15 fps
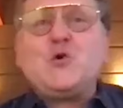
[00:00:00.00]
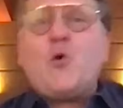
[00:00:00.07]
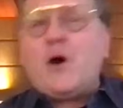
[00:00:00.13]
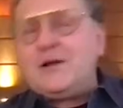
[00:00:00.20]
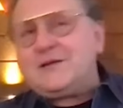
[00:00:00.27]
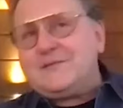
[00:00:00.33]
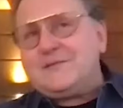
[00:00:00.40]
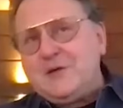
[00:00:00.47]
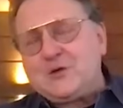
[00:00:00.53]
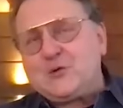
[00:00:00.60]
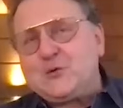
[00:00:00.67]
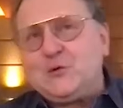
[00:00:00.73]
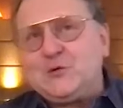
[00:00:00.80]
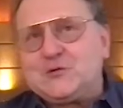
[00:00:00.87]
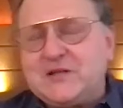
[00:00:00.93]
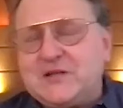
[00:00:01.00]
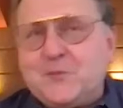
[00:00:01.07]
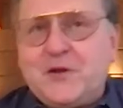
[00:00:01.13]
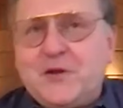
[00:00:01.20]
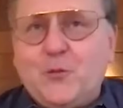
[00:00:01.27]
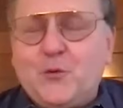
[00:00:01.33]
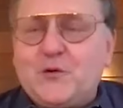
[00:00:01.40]
Quantum Minerals, a
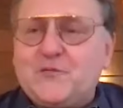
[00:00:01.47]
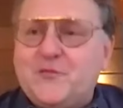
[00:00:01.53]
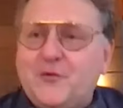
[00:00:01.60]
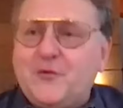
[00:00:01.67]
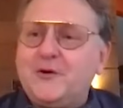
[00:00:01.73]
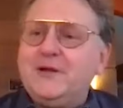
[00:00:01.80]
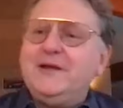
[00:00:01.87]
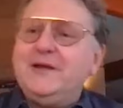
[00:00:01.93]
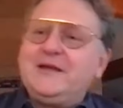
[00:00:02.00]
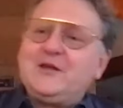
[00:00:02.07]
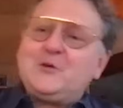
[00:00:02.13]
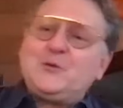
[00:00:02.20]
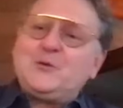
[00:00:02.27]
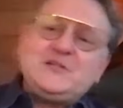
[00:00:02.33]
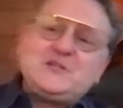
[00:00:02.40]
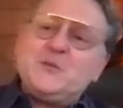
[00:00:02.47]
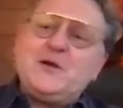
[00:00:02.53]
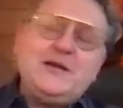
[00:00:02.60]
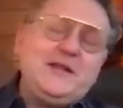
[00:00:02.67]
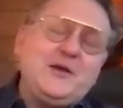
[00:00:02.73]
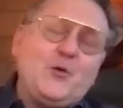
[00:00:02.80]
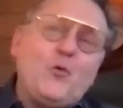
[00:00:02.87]
company I work for, can raise
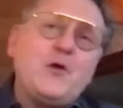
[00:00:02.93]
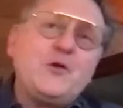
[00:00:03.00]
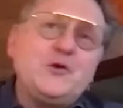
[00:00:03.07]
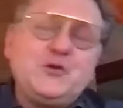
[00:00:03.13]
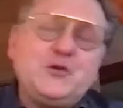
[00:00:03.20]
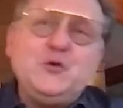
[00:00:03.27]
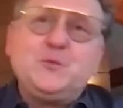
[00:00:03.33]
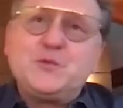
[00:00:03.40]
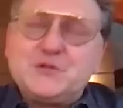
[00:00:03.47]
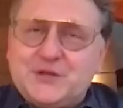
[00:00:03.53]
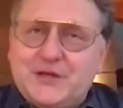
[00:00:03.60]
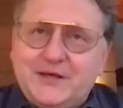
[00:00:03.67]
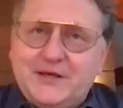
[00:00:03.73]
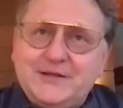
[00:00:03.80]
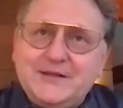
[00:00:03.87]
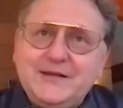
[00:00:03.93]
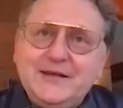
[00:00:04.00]
money at one or two percent.